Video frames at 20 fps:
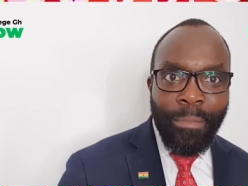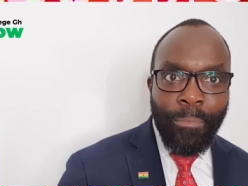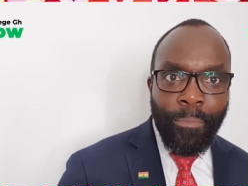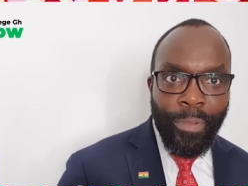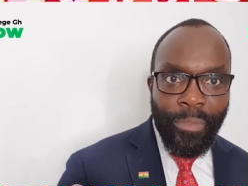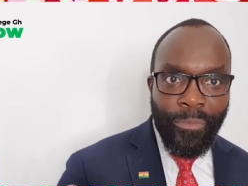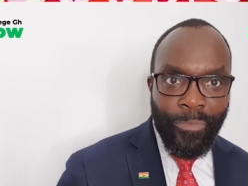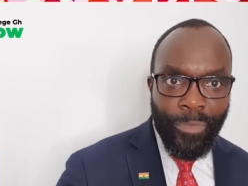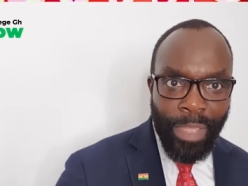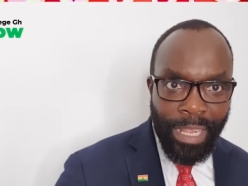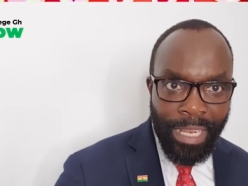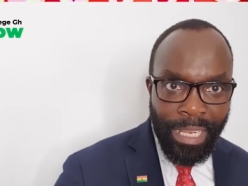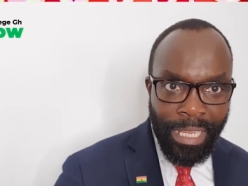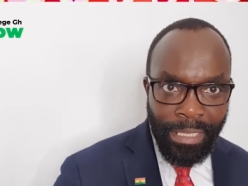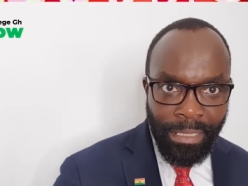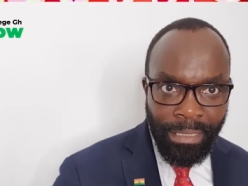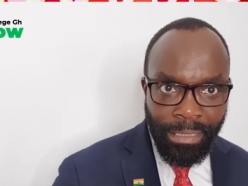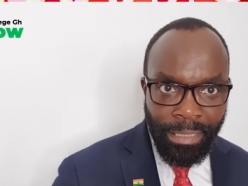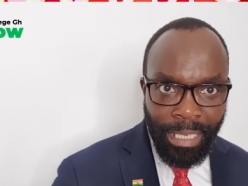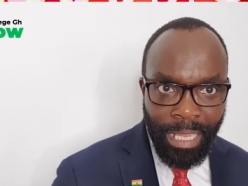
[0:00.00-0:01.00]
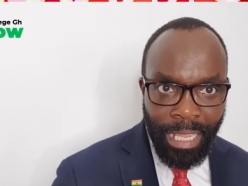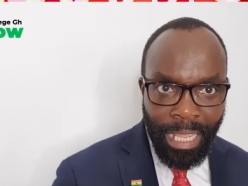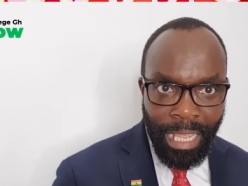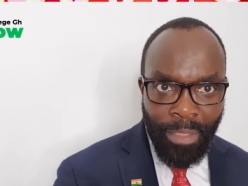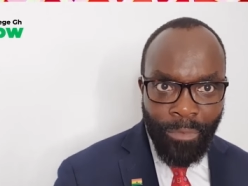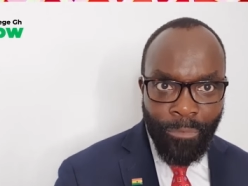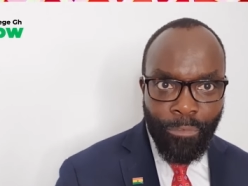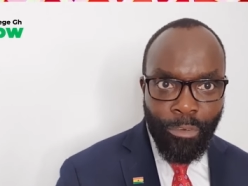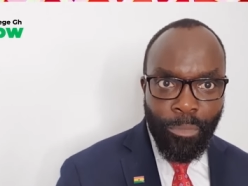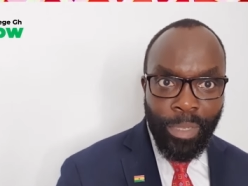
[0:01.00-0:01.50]
prevailing
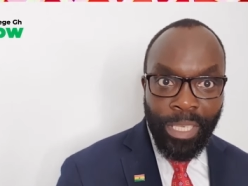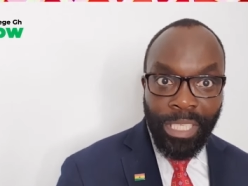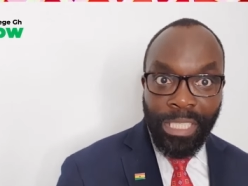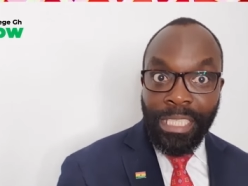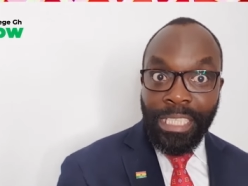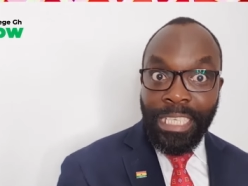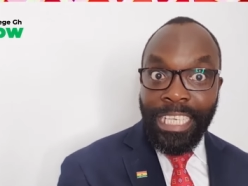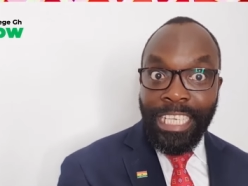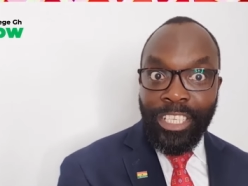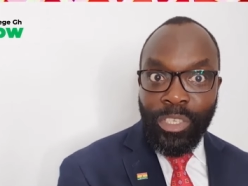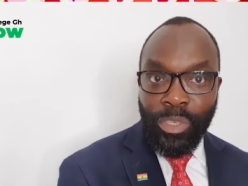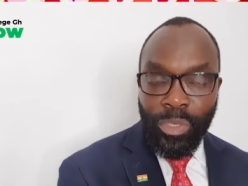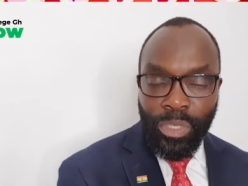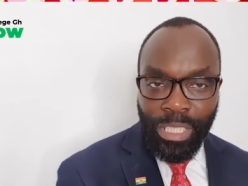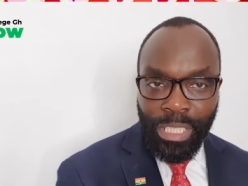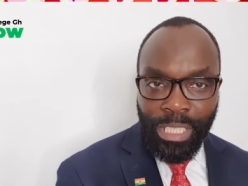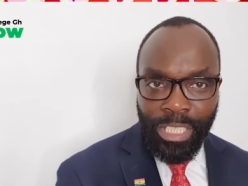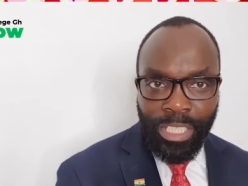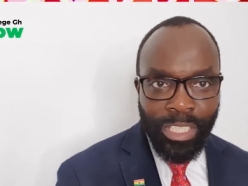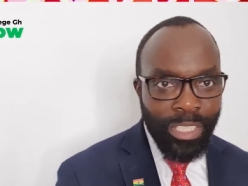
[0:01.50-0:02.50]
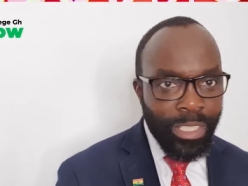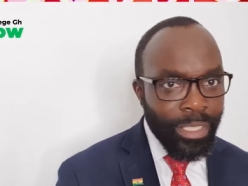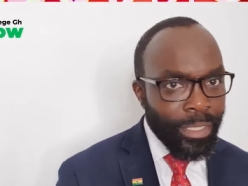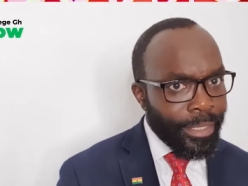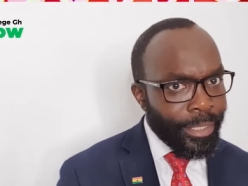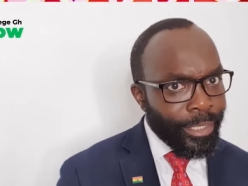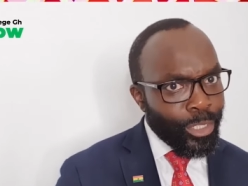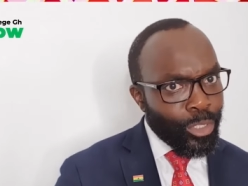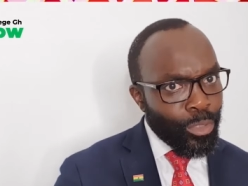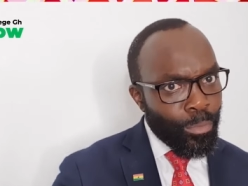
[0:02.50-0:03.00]
information he uses
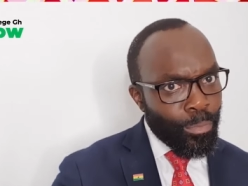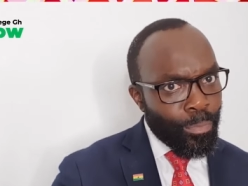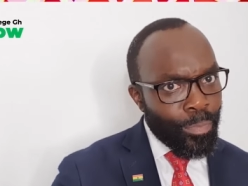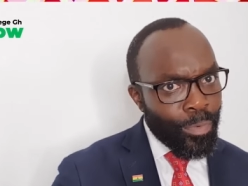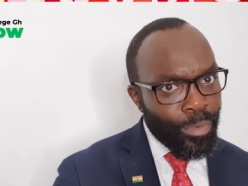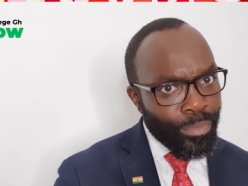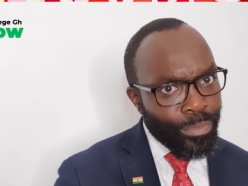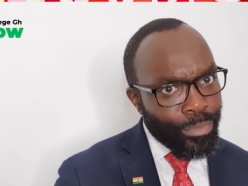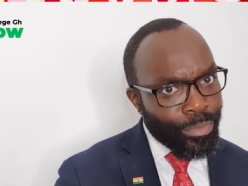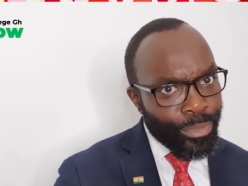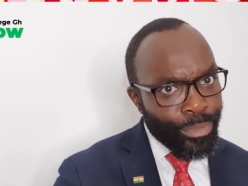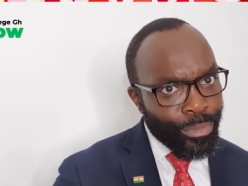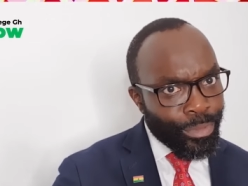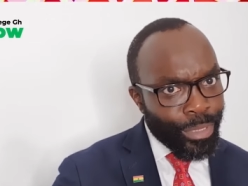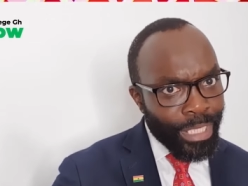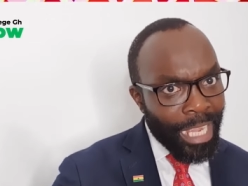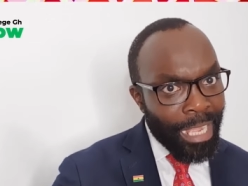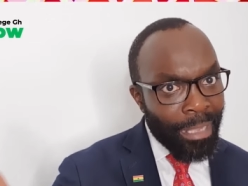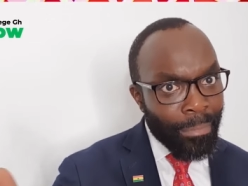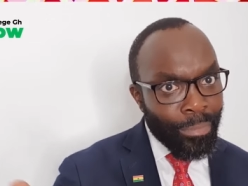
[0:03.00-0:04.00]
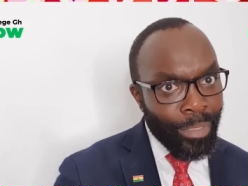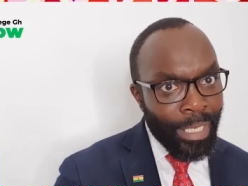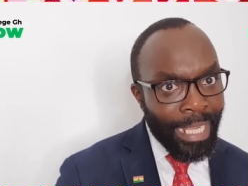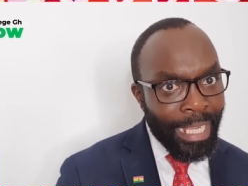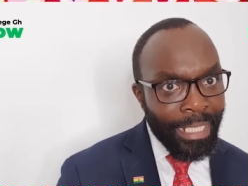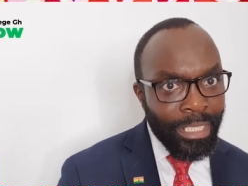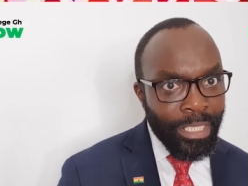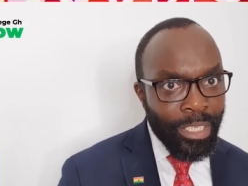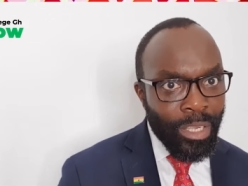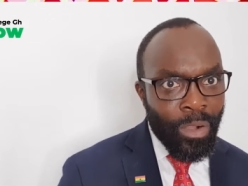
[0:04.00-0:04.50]
to to
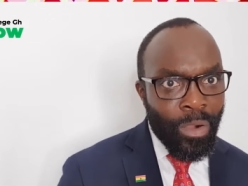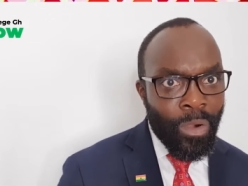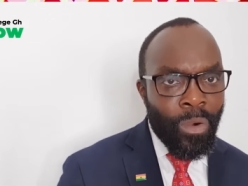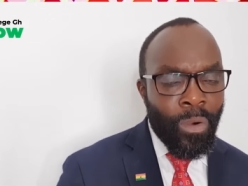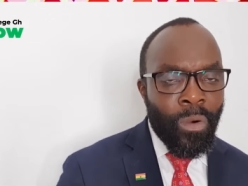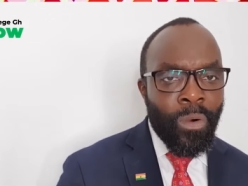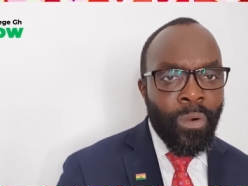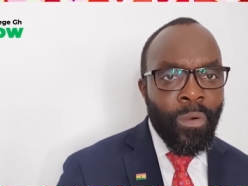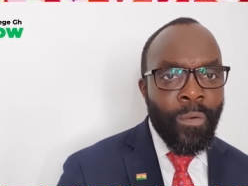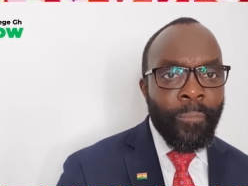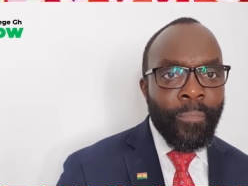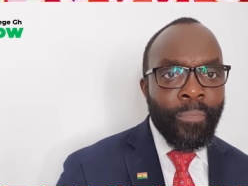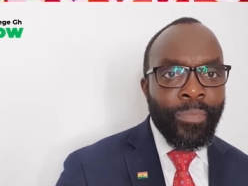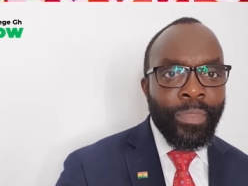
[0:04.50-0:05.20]
tabulate or